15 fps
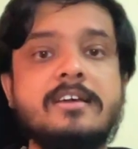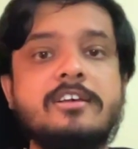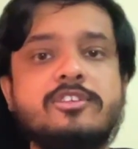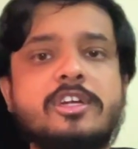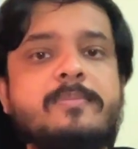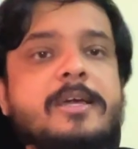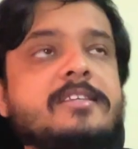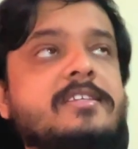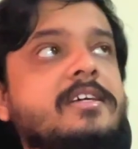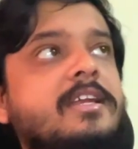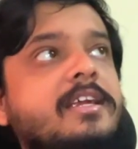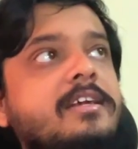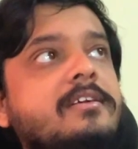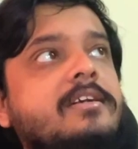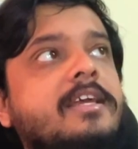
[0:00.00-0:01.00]
So it
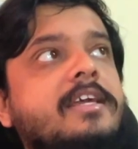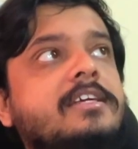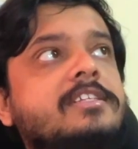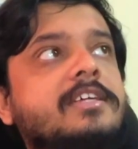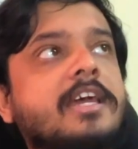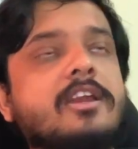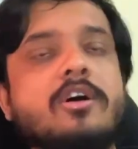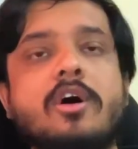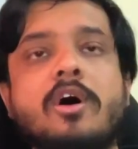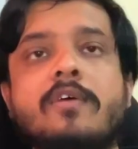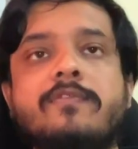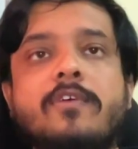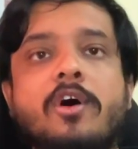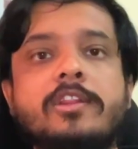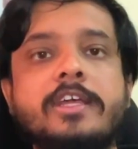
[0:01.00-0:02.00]
basically takes care
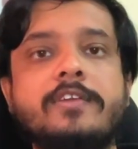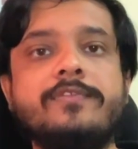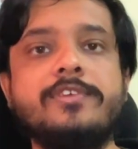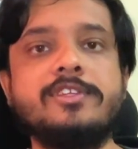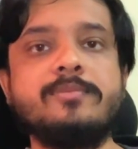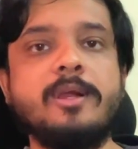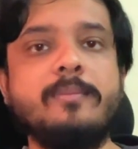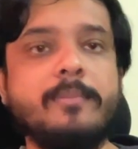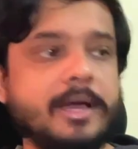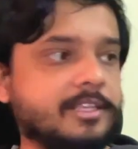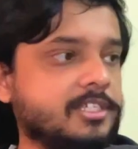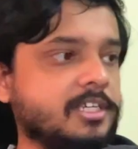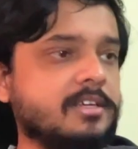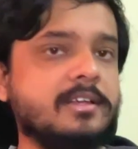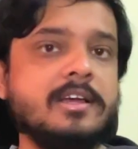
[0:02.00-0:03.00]
of all the invisible
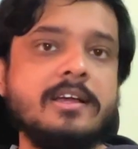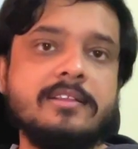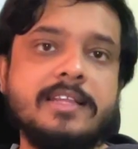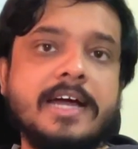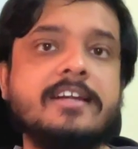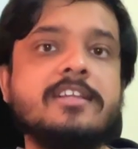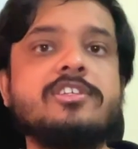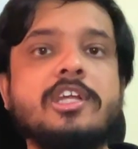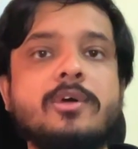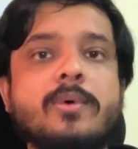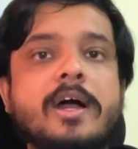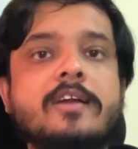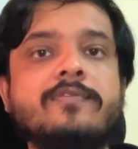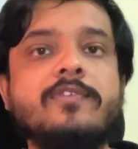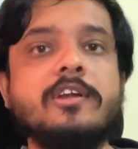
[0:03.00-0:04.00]
magic that is
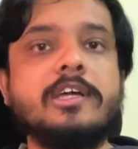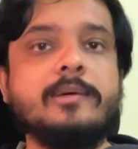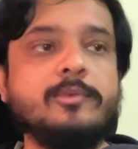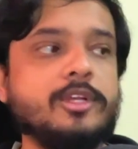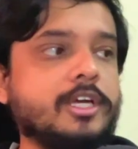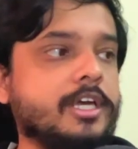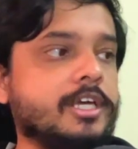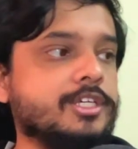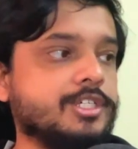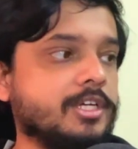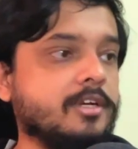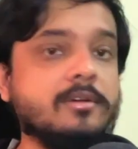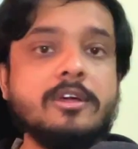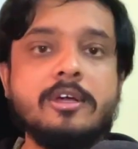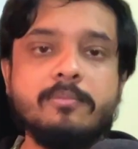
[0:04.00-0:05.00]
required for
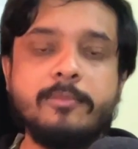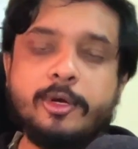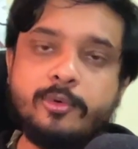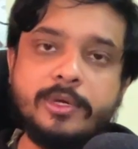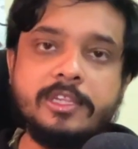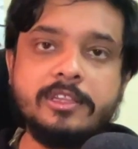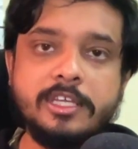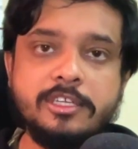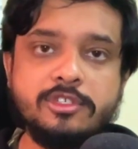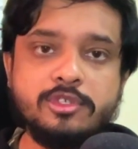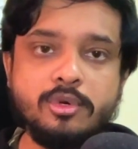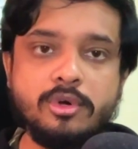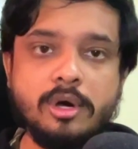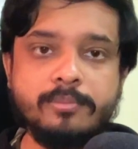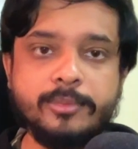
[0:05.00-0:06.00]
communication between these
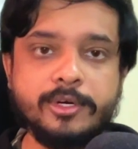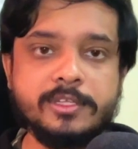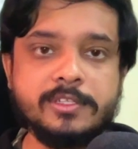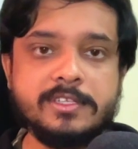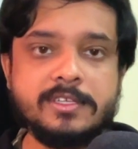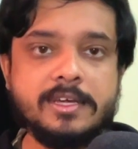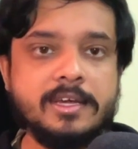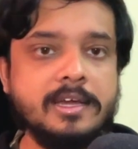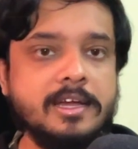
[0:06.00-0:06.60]
two components.